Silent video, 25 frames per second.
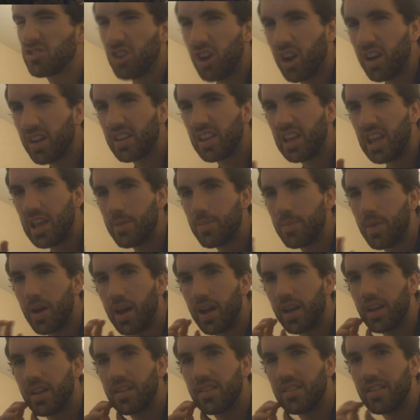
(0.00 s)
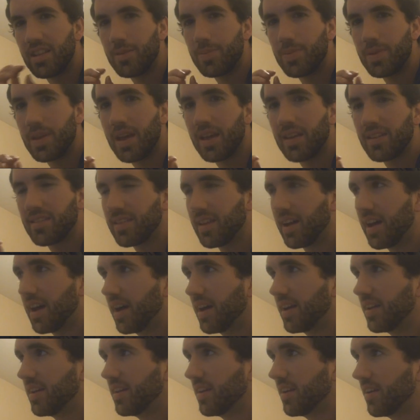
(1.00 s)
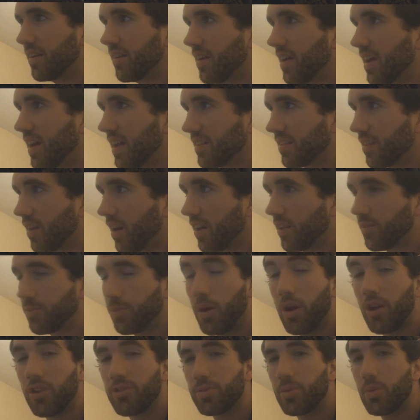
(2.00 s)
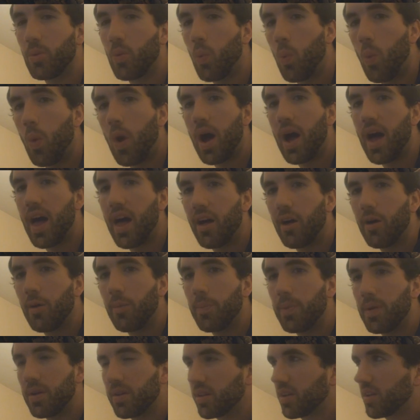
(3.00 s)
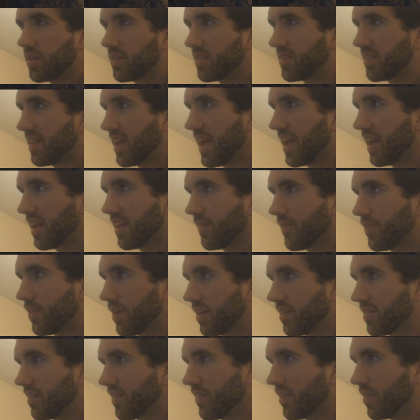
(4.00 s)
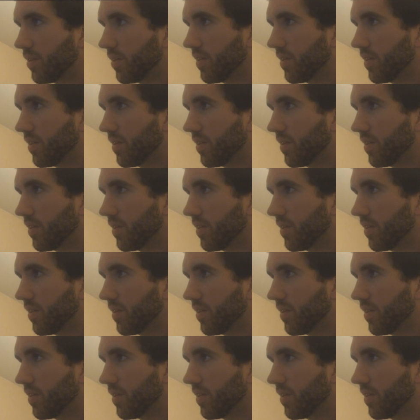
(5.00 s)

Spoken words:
try to keep my DPS high here, as high as possible, while building on the tank, if you guys haven't